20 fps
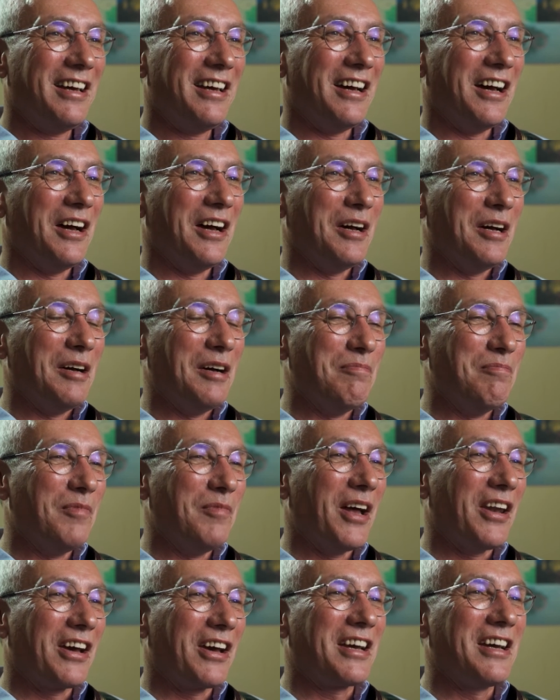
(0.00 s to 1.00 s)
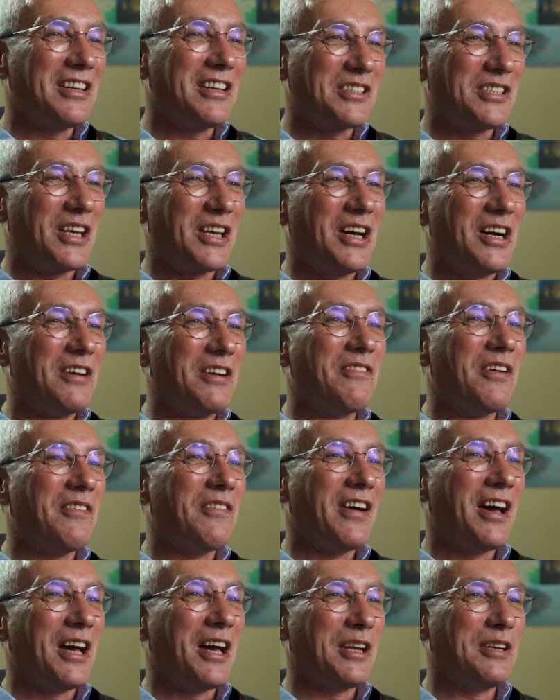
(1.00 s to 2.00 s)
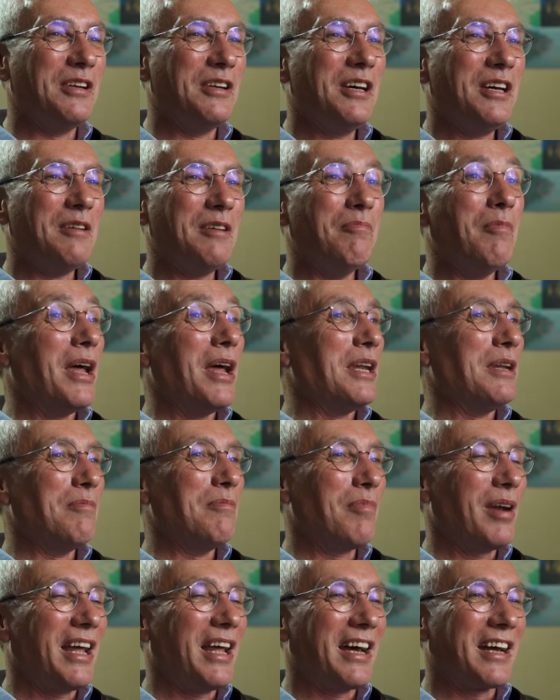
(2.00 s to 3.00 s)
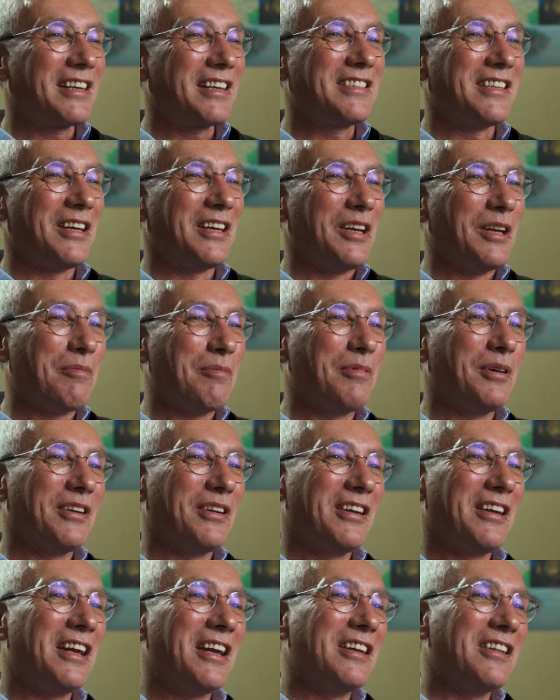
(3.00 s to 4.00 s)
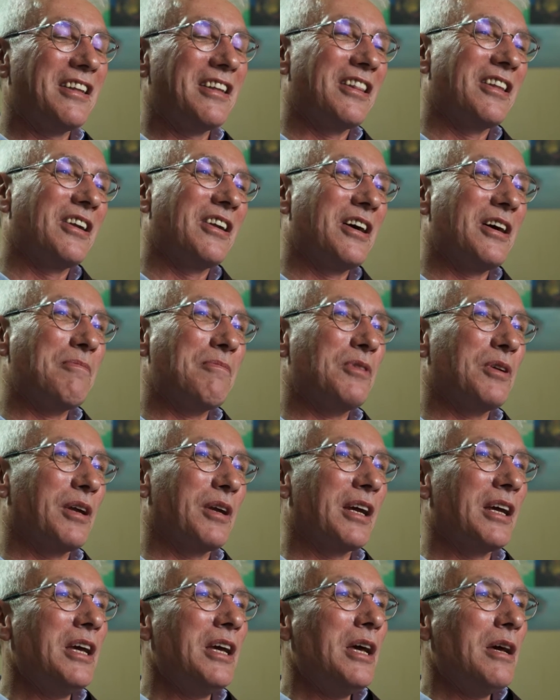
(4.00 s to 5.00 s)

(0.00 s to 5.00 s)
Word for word: Um, and I can't say I've ever had men in black turn up at anything that I'm doing,